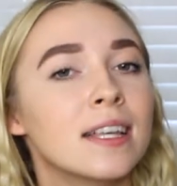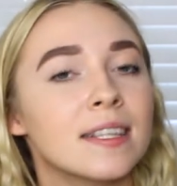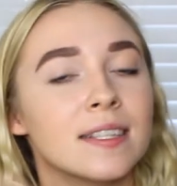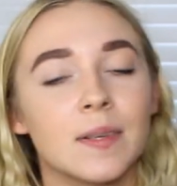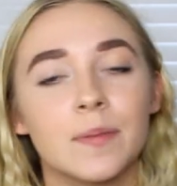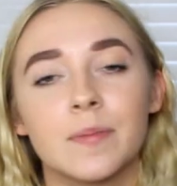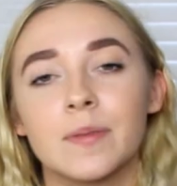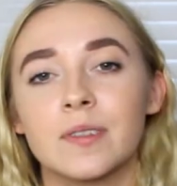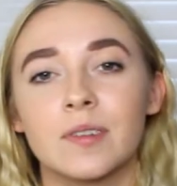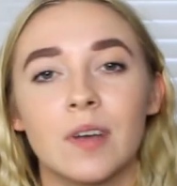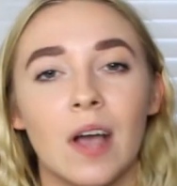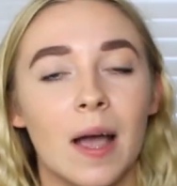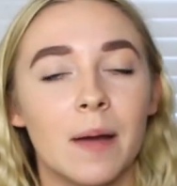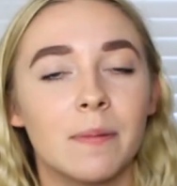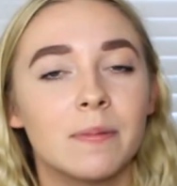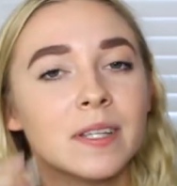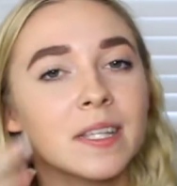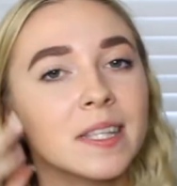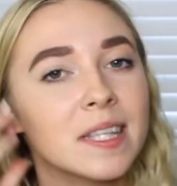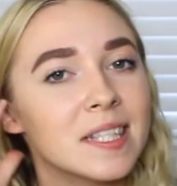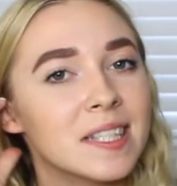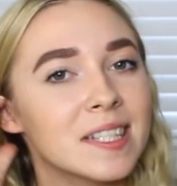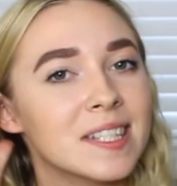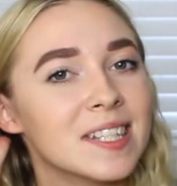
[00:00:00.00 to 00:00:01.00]
subscribe
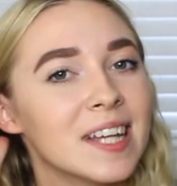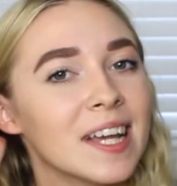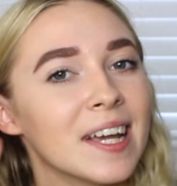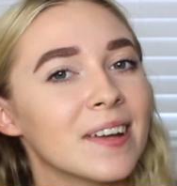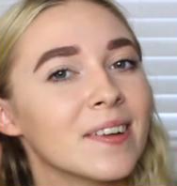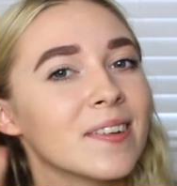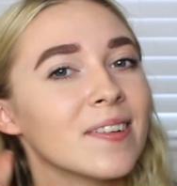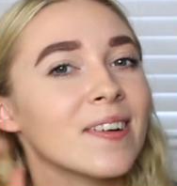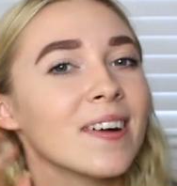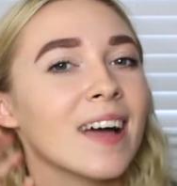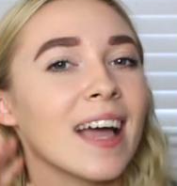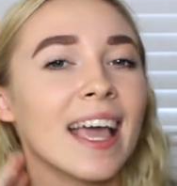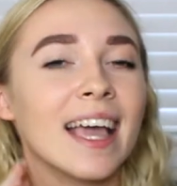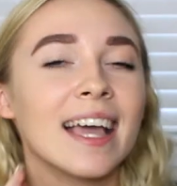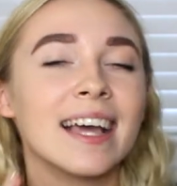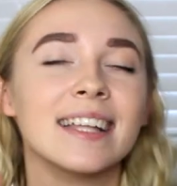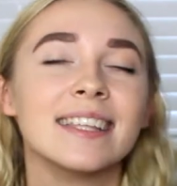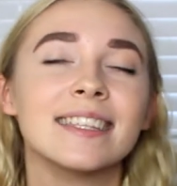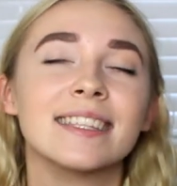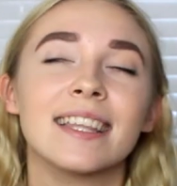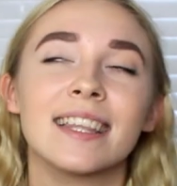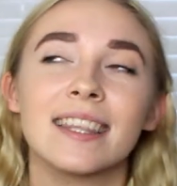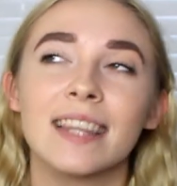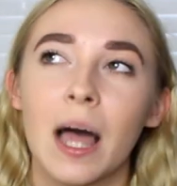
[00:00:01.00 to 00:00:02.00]
to this channel,
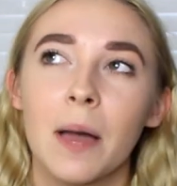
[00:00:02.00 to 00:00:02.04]
and